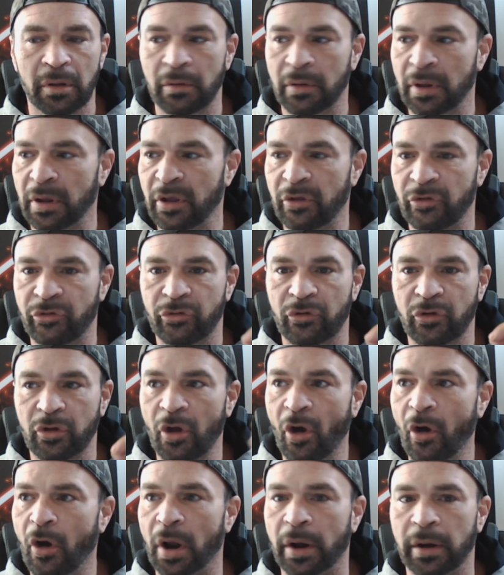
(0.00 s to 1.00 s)
is
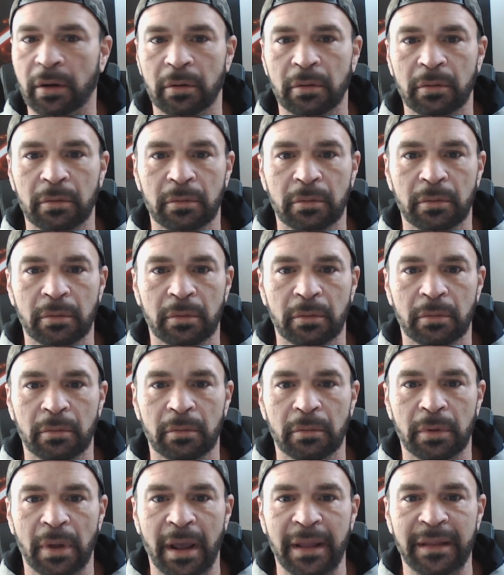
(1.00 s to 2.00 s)
gone.
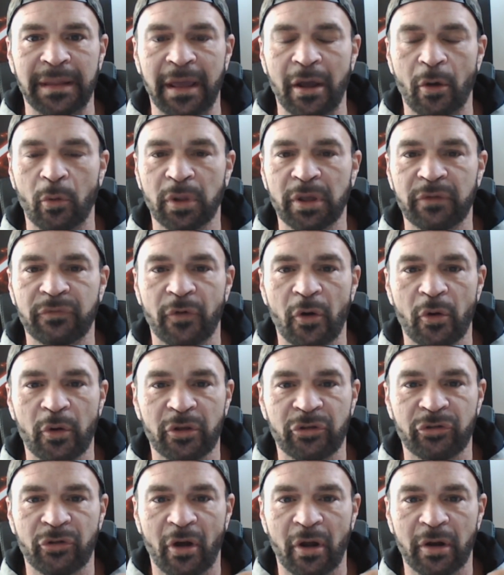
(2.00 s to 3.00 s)
And they only
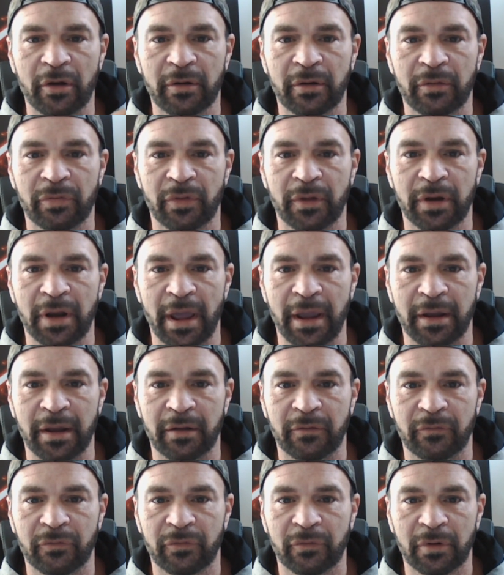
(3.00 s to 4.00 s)
focus on the
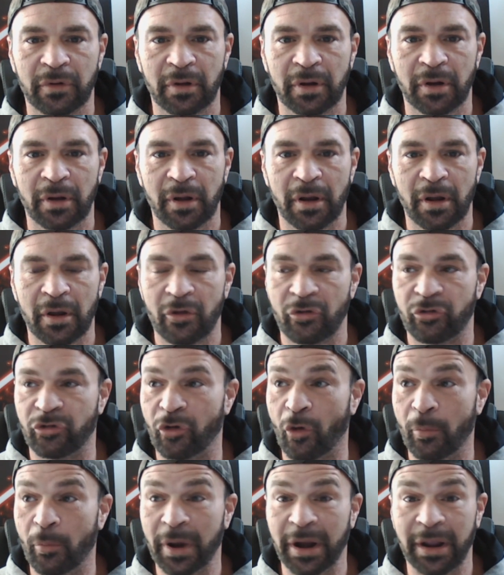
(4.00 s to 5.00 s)
negative.
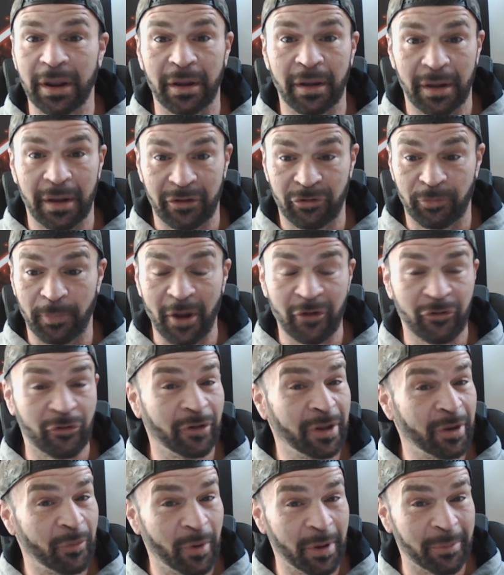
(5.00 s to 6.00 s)
So many,
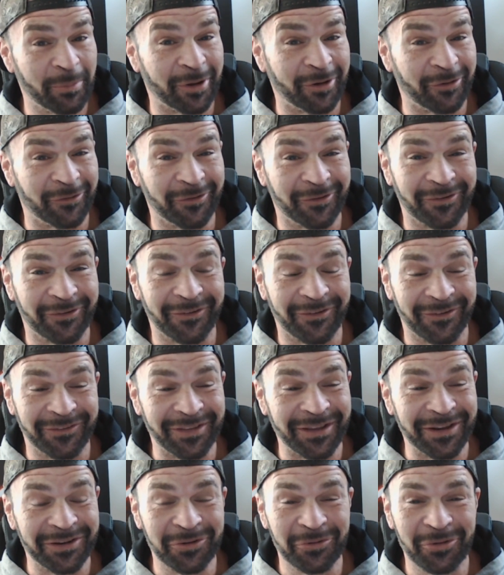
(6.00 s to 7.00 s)
especially women,
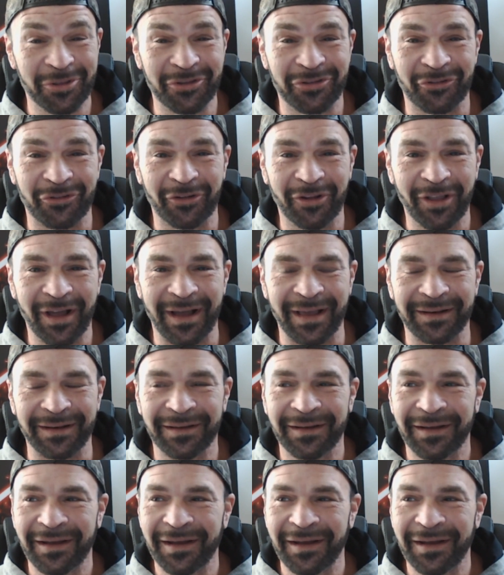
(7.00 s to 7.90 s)
they do this a lot.